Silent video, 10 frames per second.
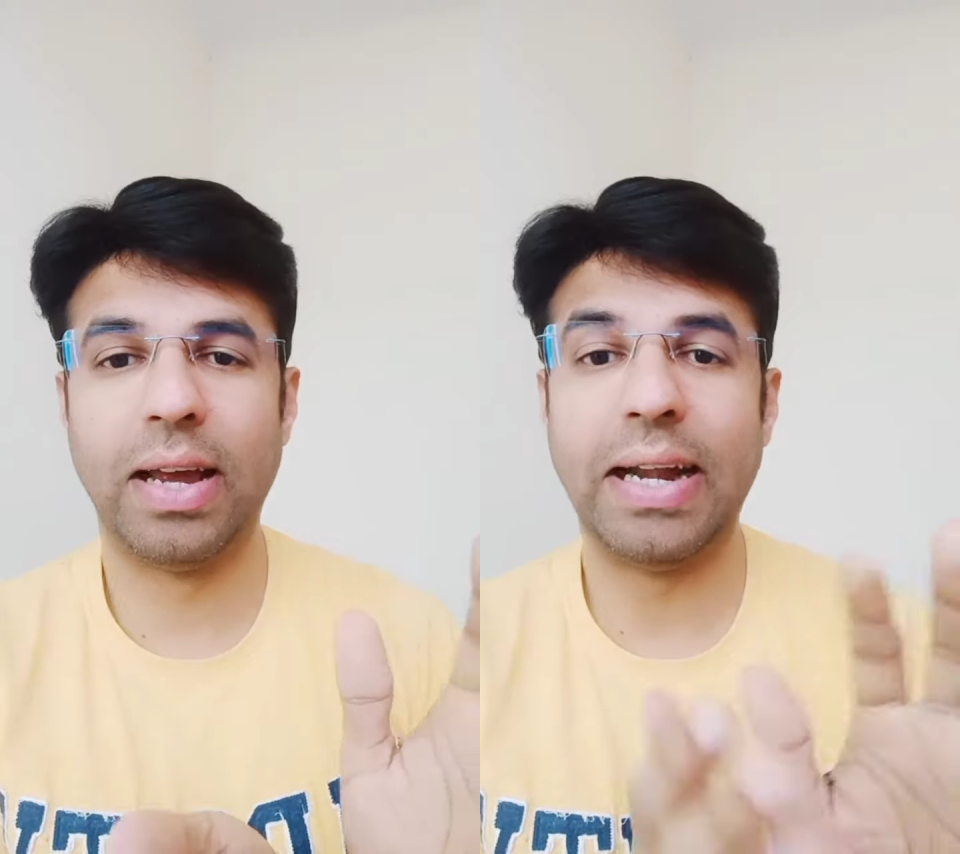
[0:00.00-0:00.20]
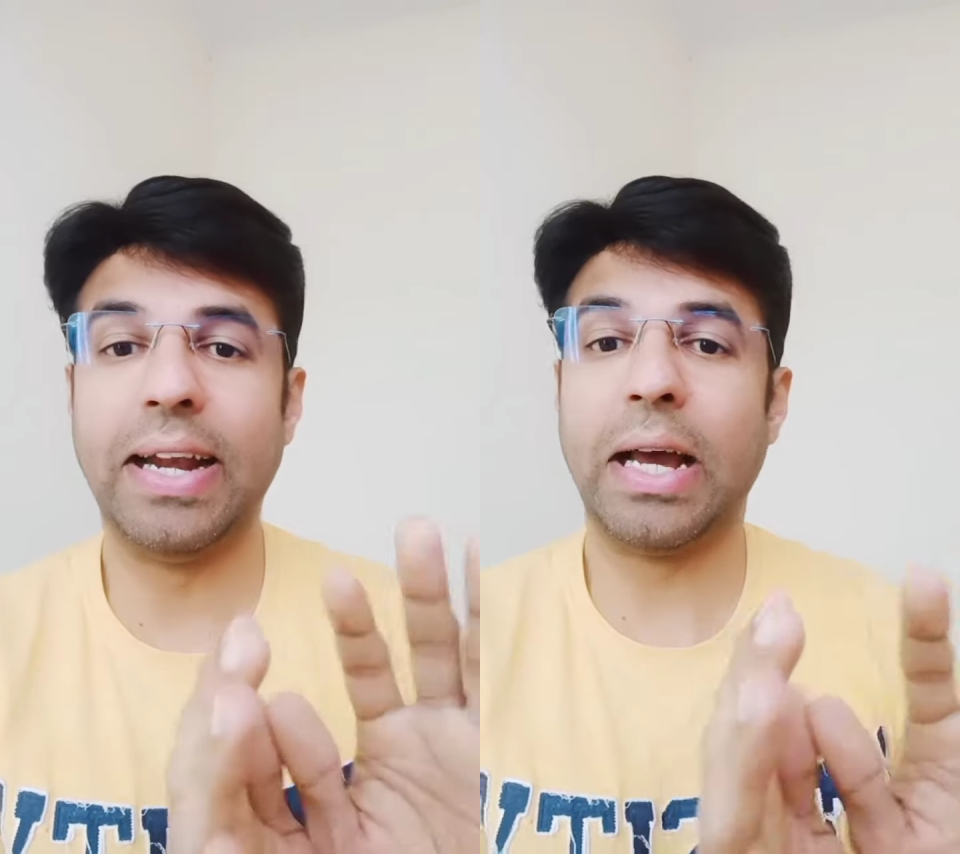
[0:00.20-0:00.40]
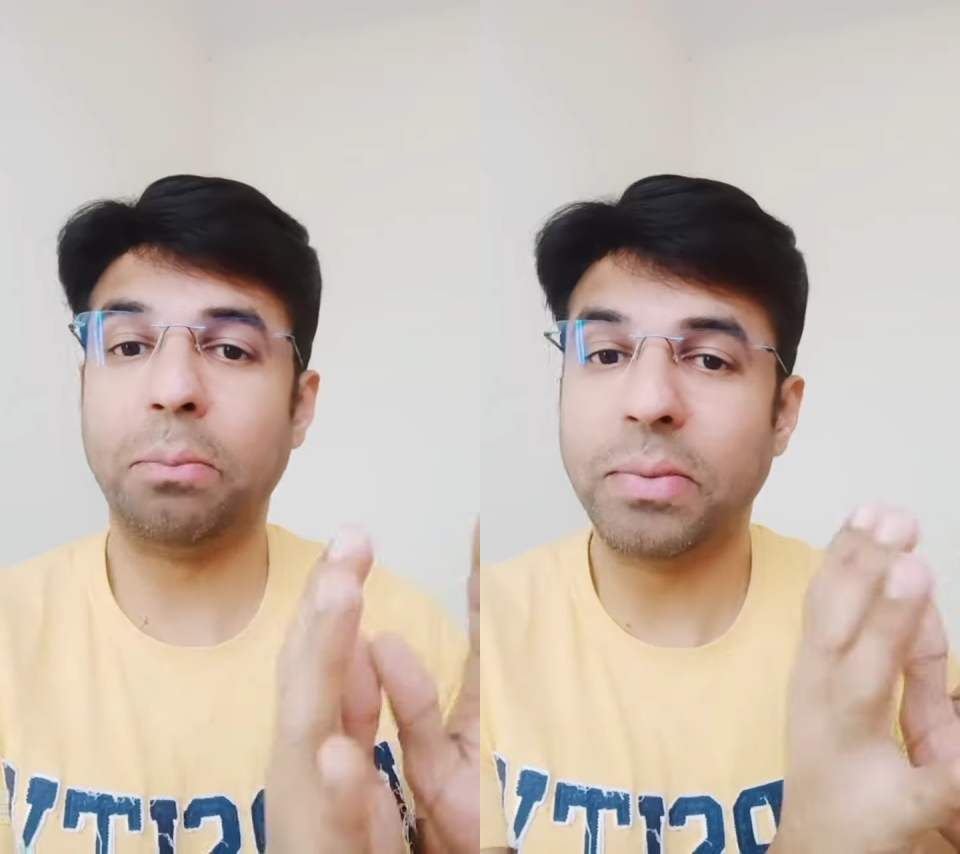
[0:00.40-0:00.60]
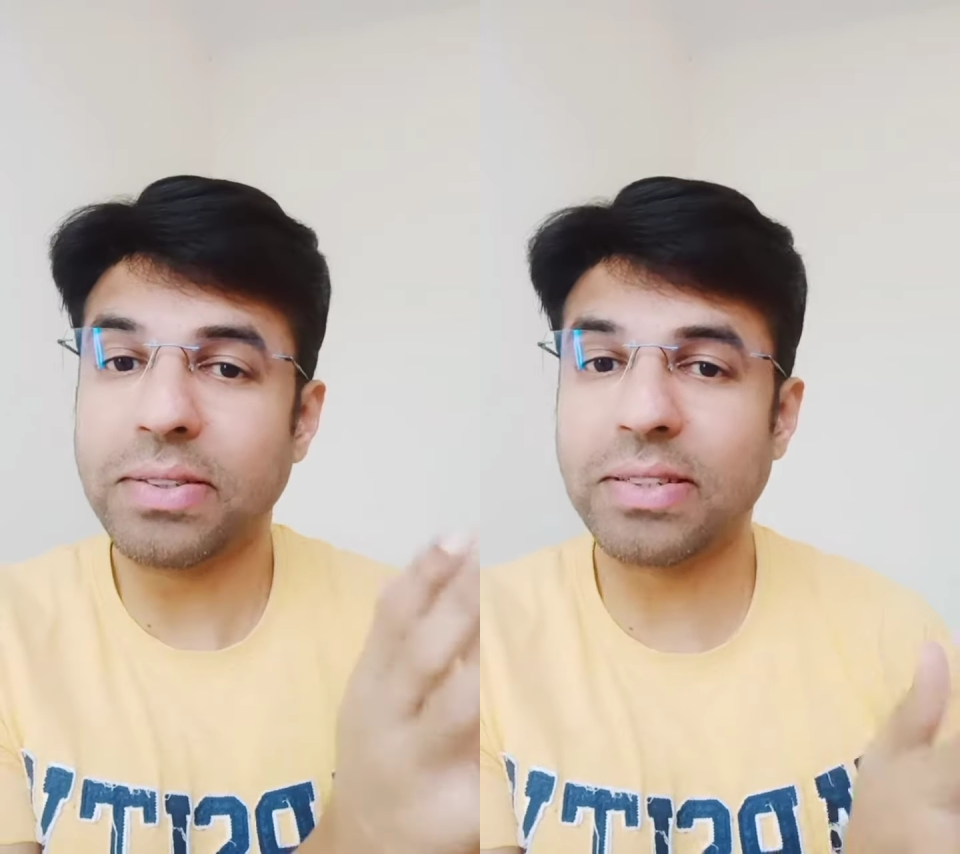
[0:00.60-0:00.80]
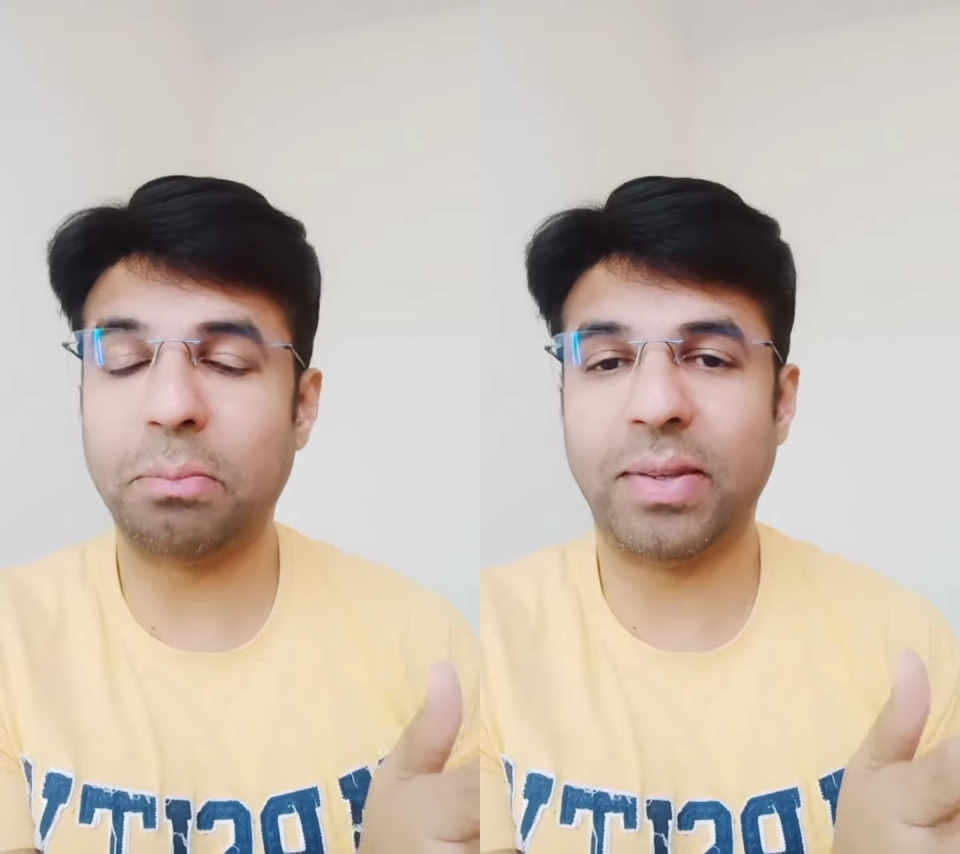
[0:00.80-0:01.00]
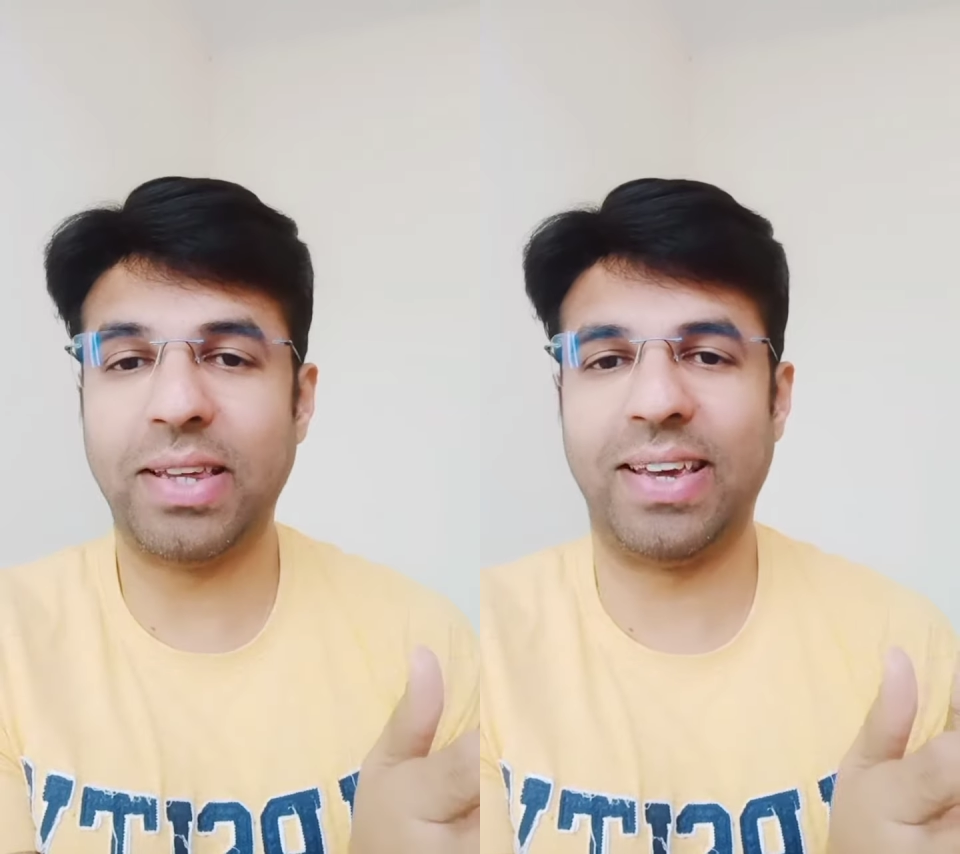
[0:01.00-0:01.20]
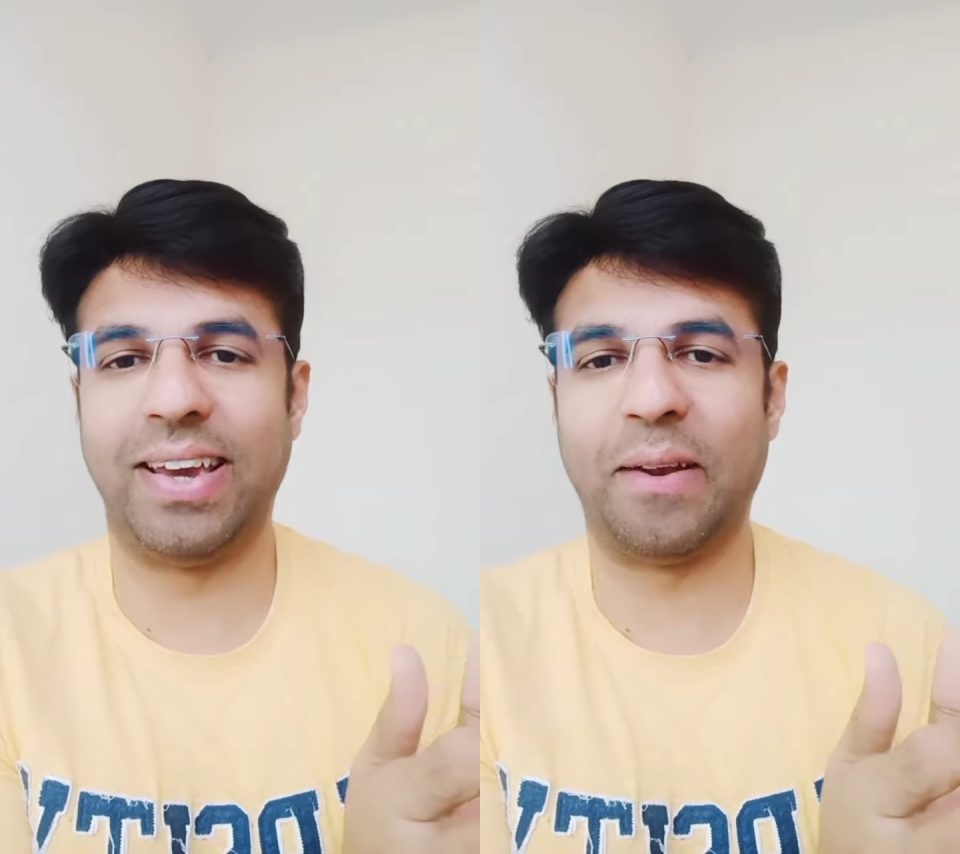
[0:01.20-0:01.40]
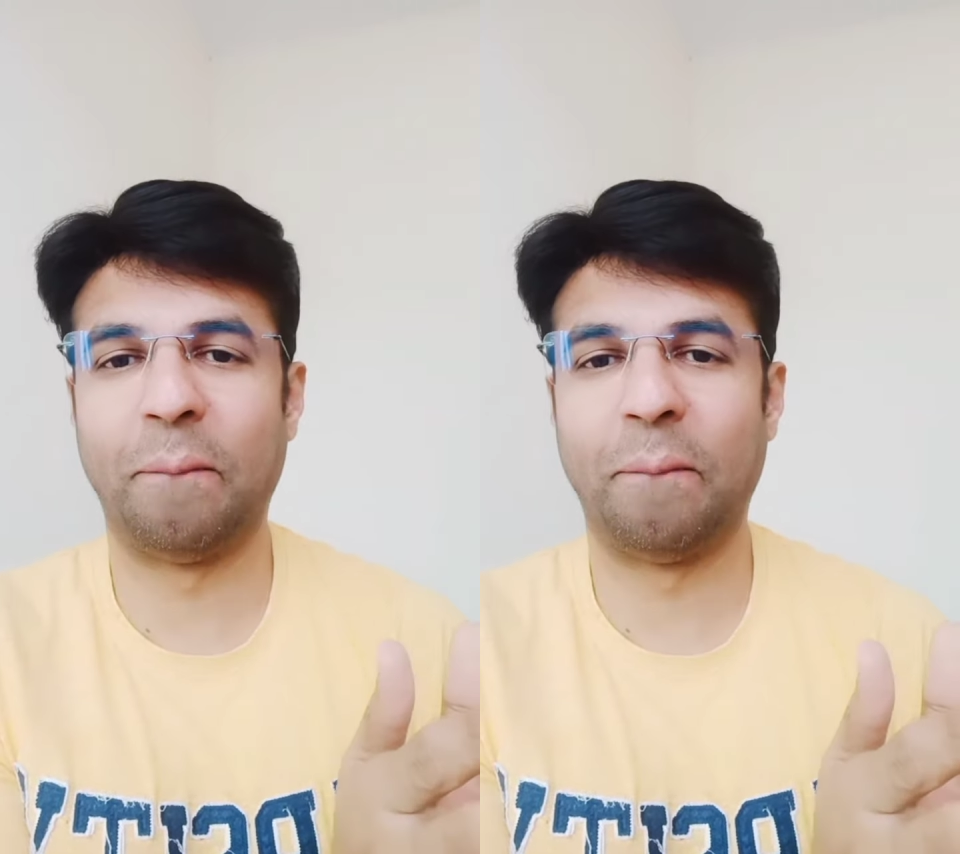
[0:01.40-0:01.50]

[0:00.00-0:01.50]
Did I miss something here?